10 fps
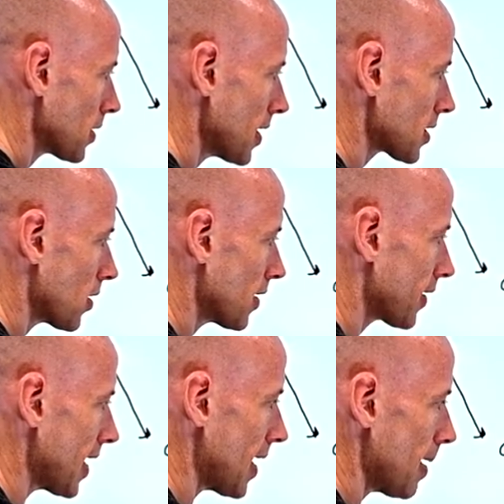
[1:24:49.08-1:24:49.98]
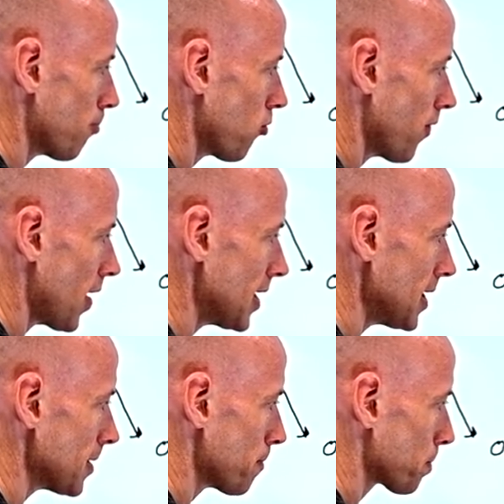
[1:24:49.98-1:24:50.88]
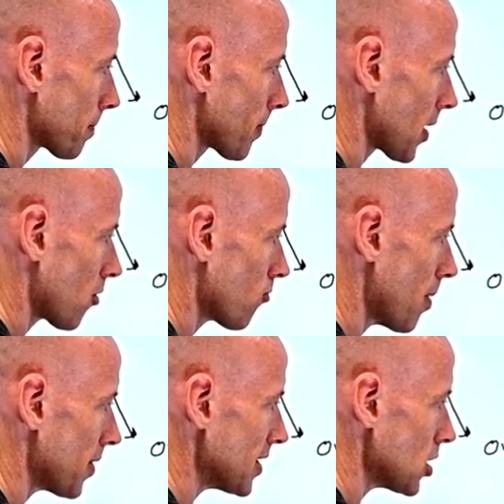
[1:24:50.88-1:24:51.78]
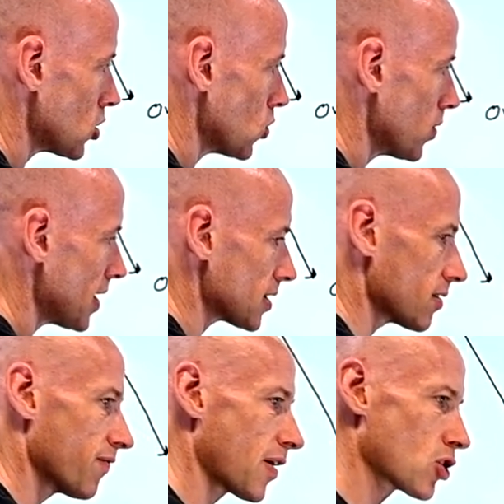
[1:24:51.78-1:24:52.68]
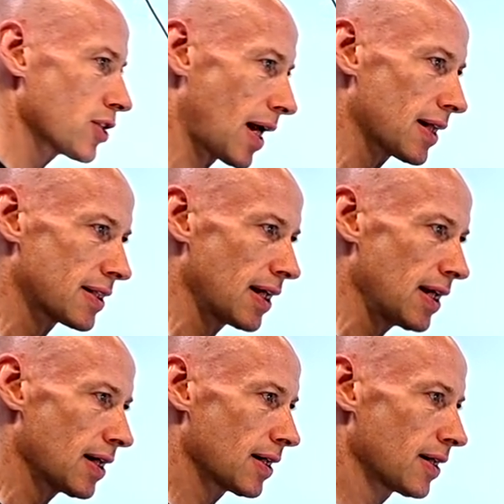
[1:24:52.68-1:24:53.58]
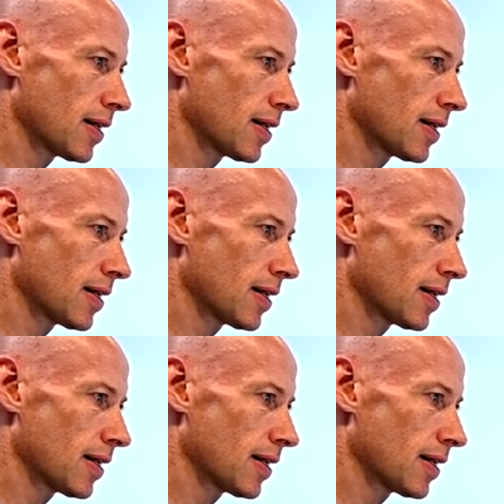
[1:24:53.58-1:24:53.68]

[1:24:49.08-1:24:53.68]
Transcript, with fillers: So there's kind of GitHub provided. Remember, these are units of functionality.